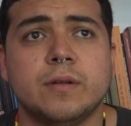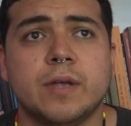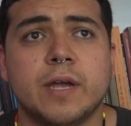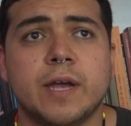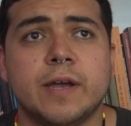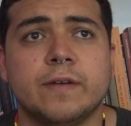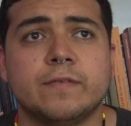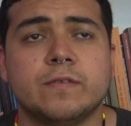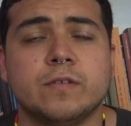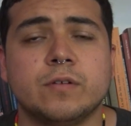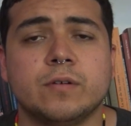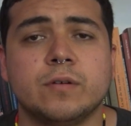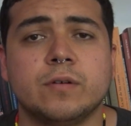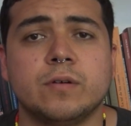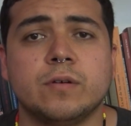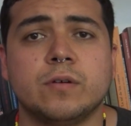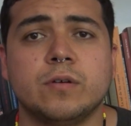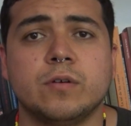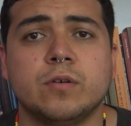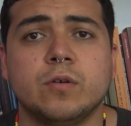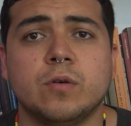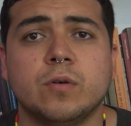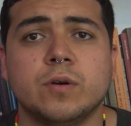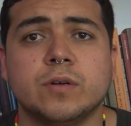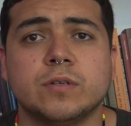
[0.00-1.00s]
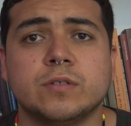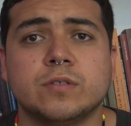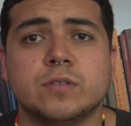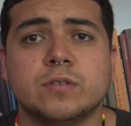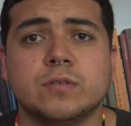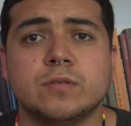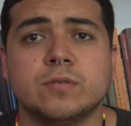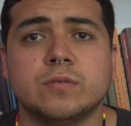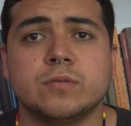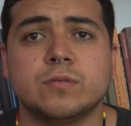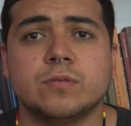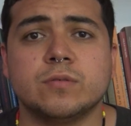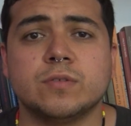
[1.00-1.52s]
after going
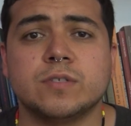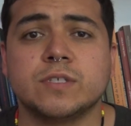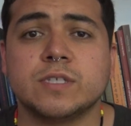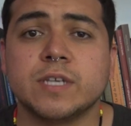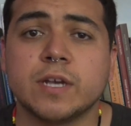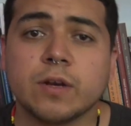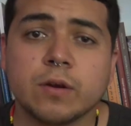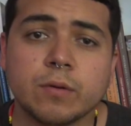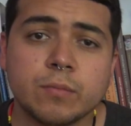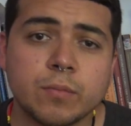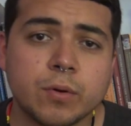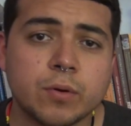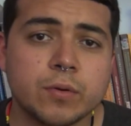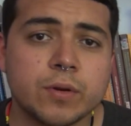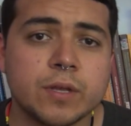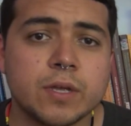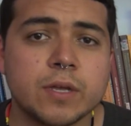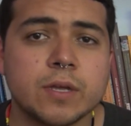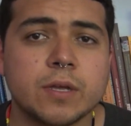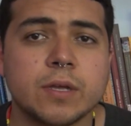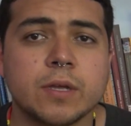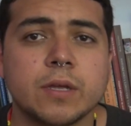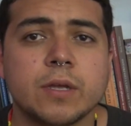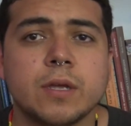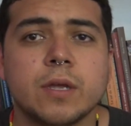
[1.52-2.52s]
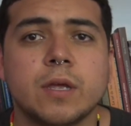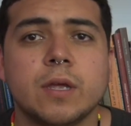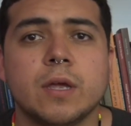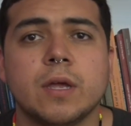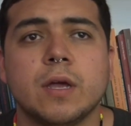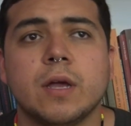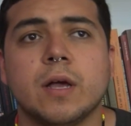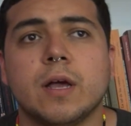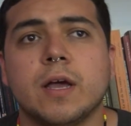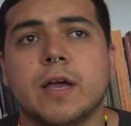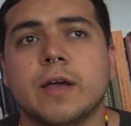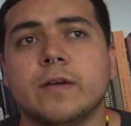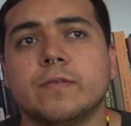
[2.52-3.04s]
to ceremony,
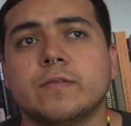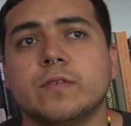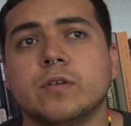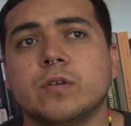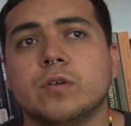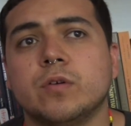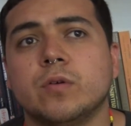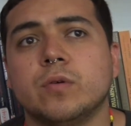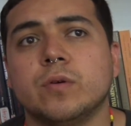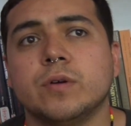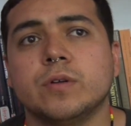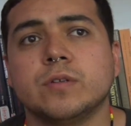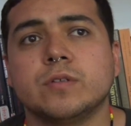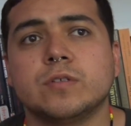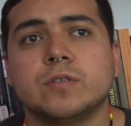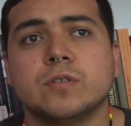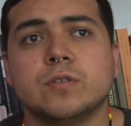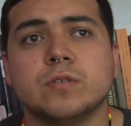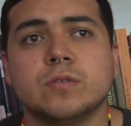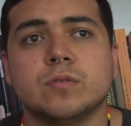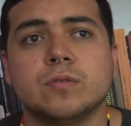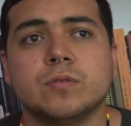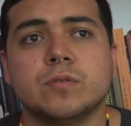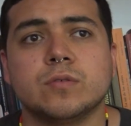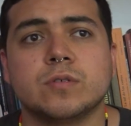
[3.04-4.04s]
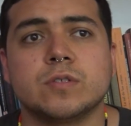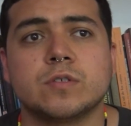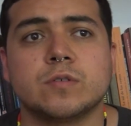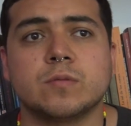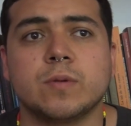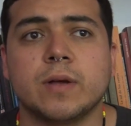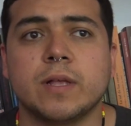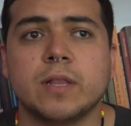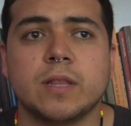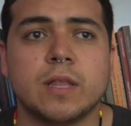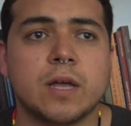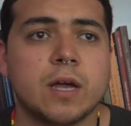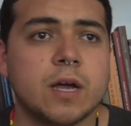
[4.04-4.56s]
after going to
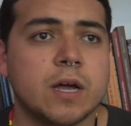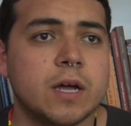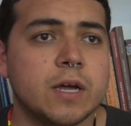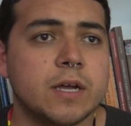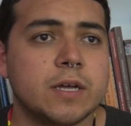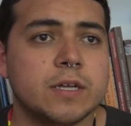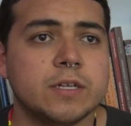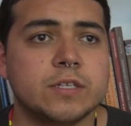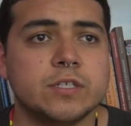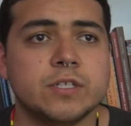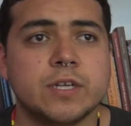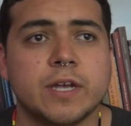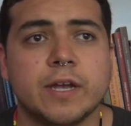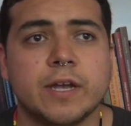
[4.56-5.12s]
sweat lodge,